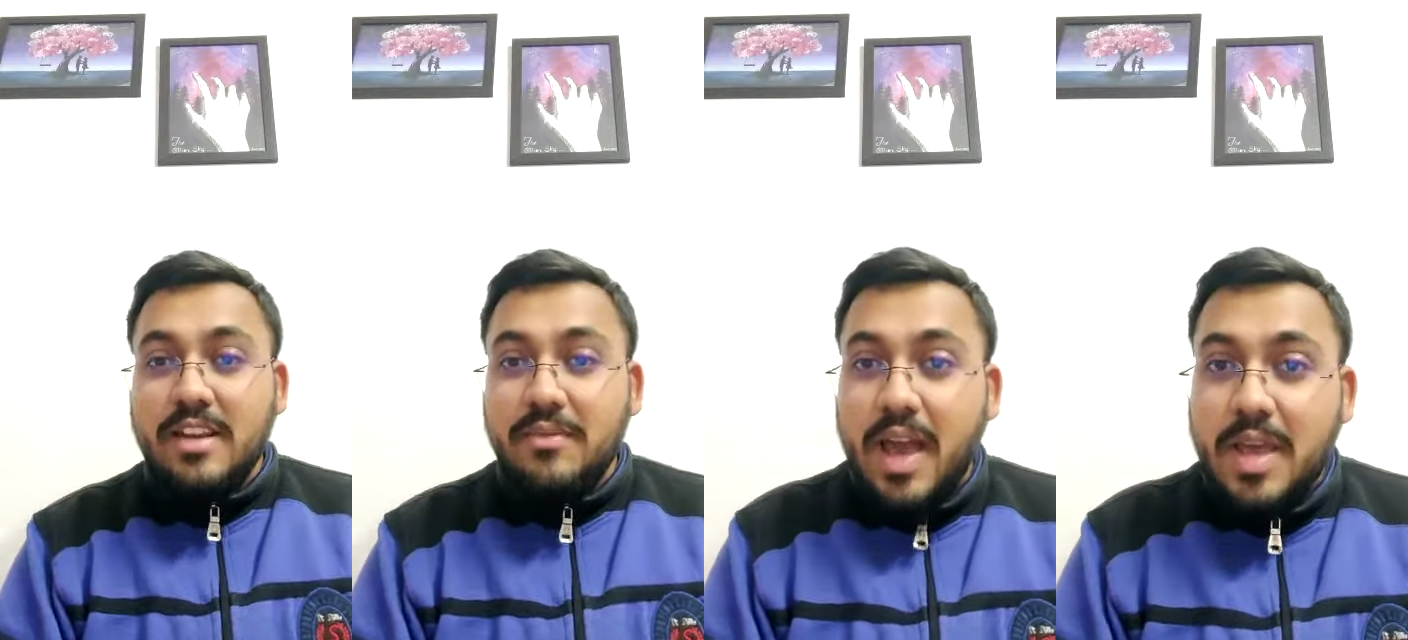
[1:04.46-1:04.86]

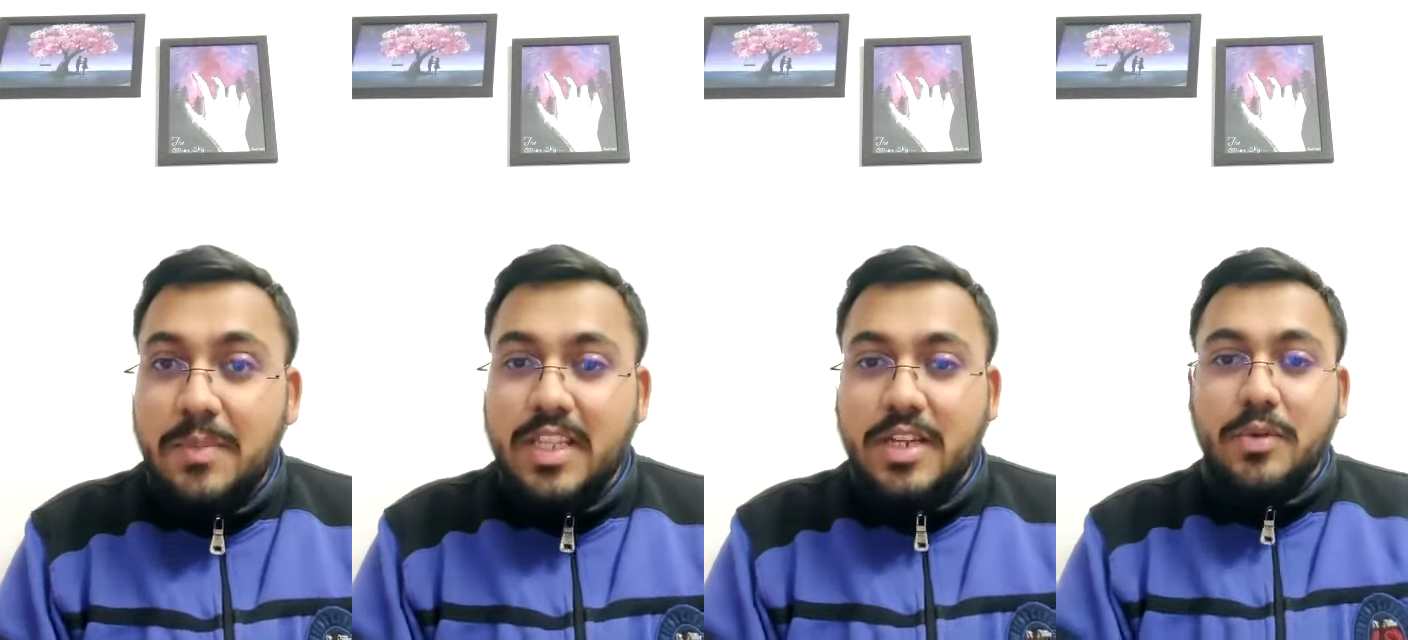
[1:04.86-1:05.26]

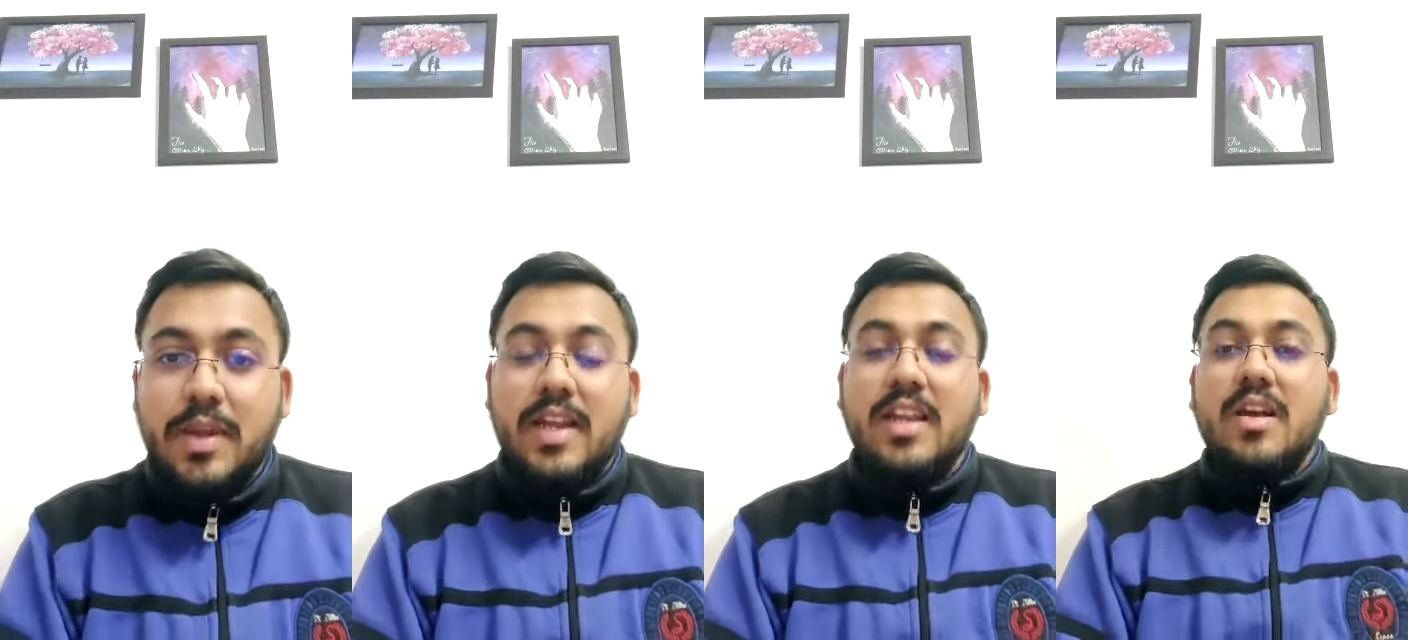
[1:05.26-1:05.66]
environment that you
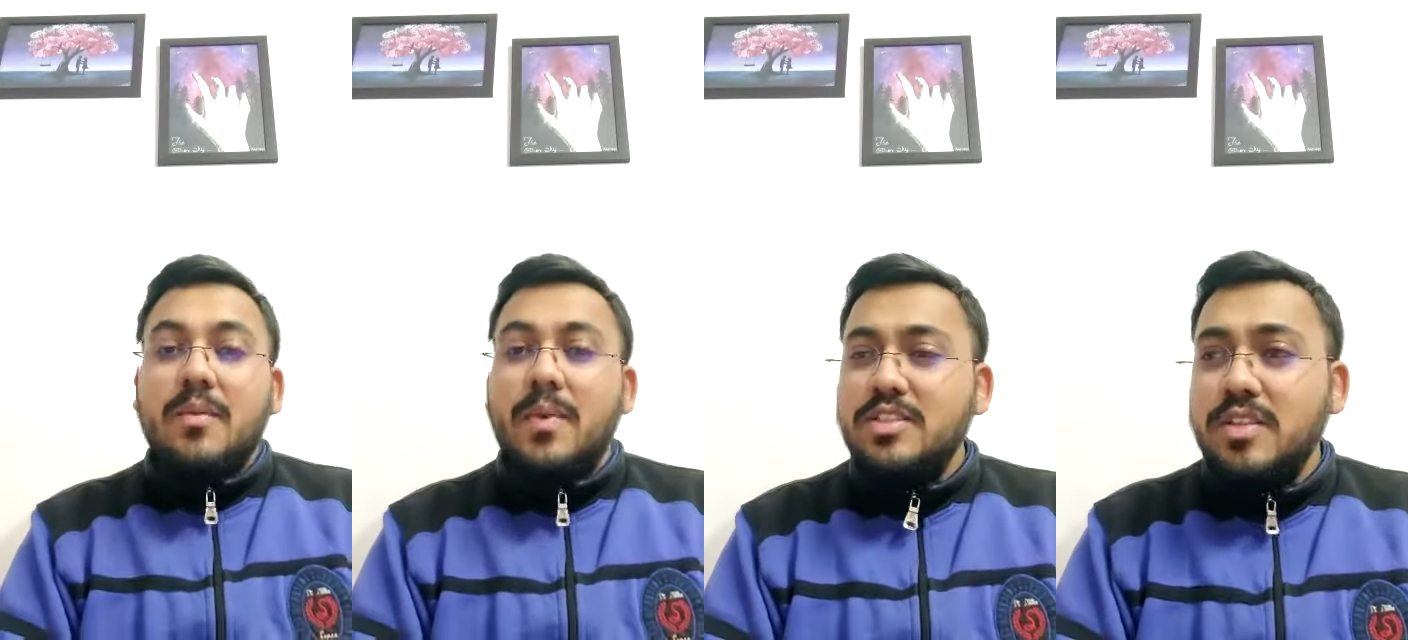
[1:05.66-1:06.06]
get.
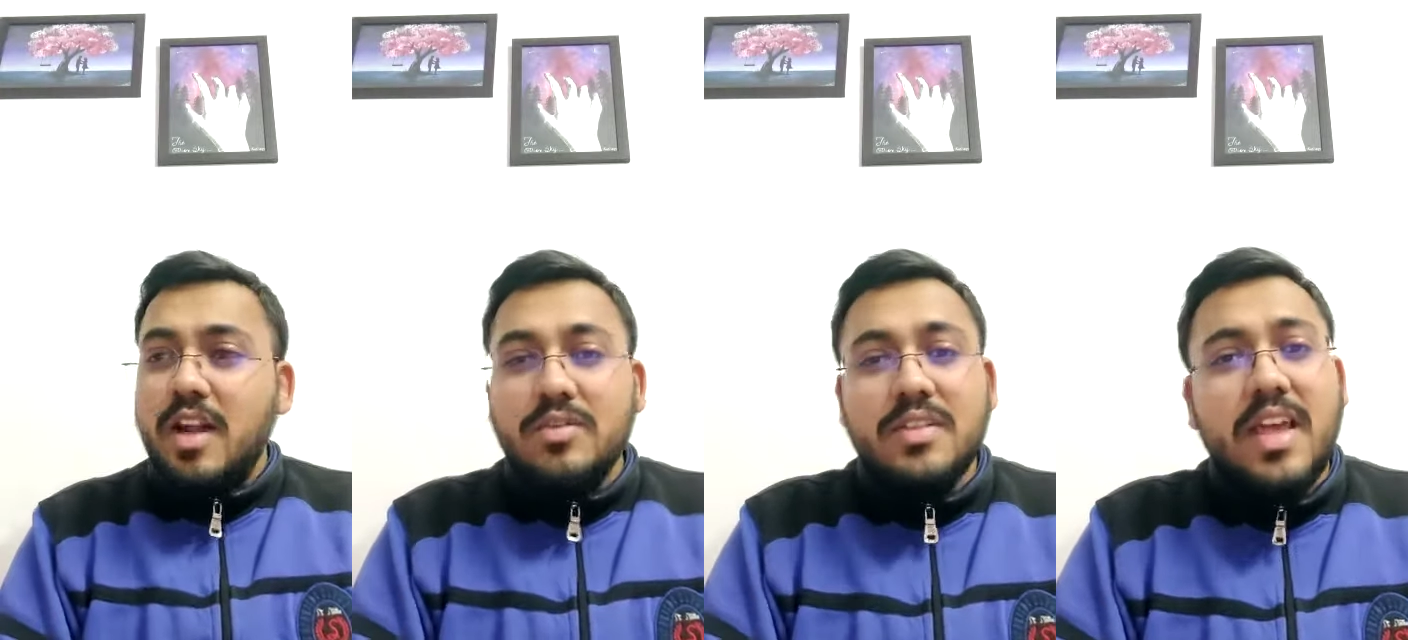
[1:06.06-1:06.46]
Once you're
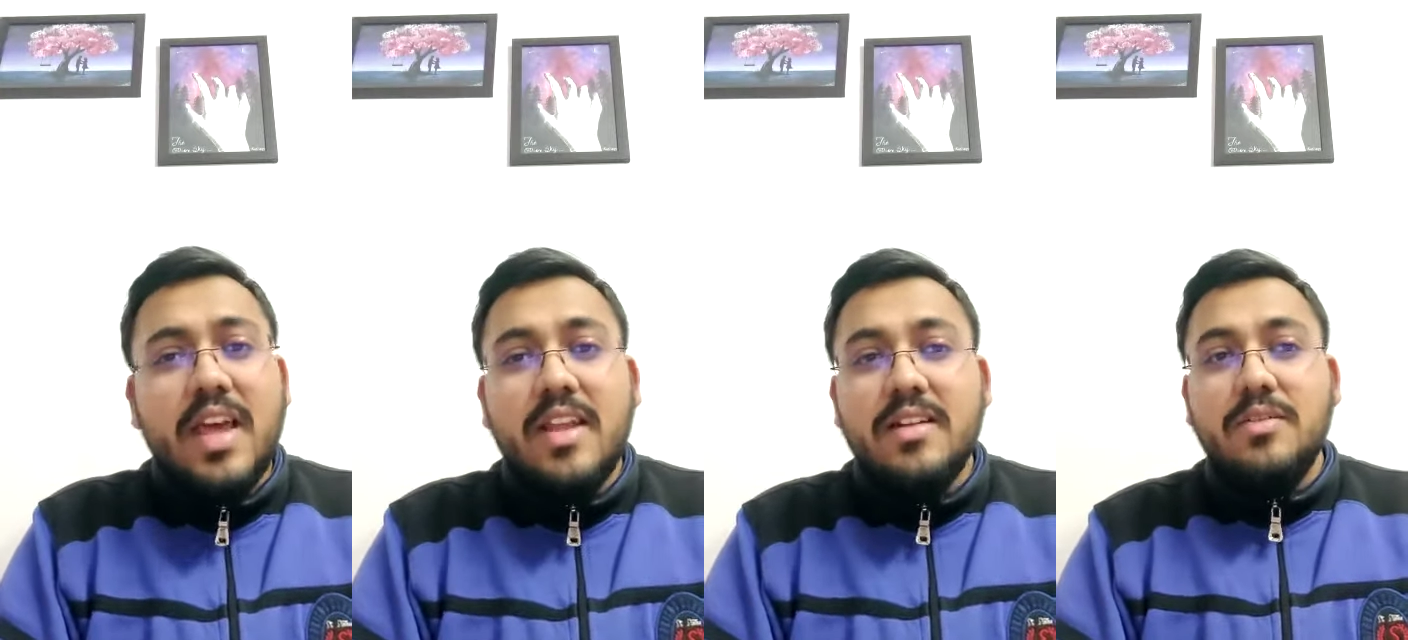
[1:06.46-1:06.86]
out
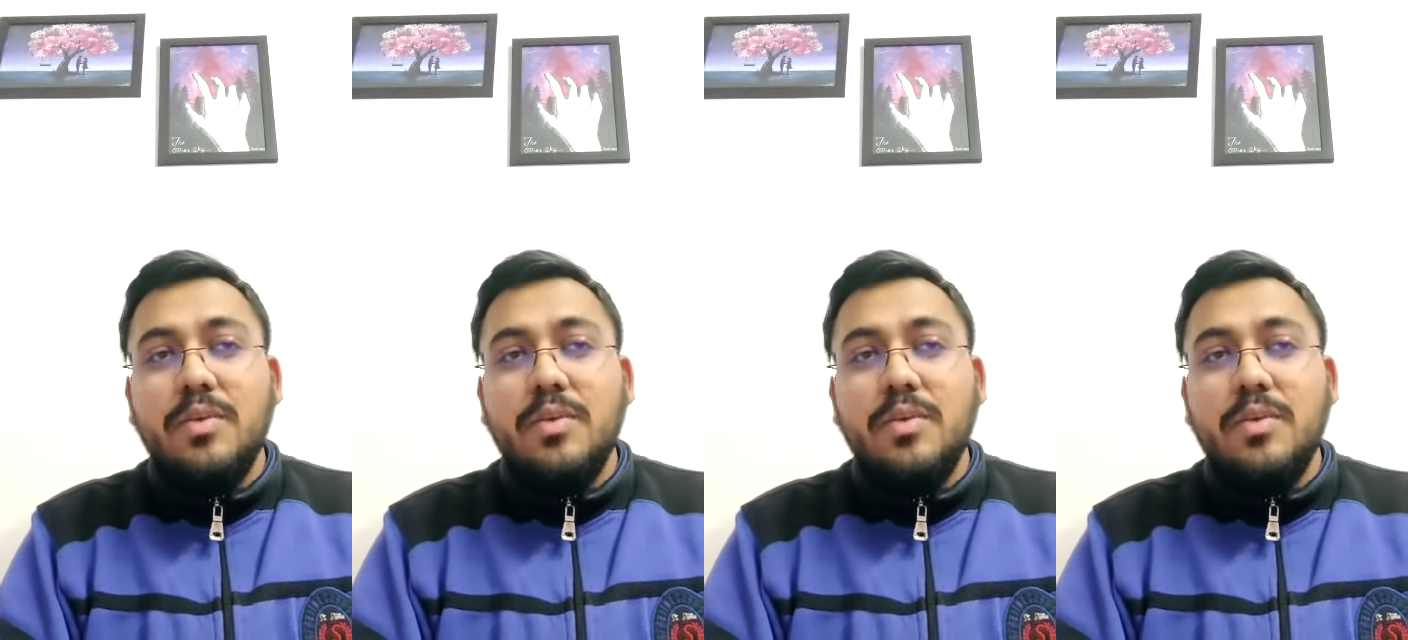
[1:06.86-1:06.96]
there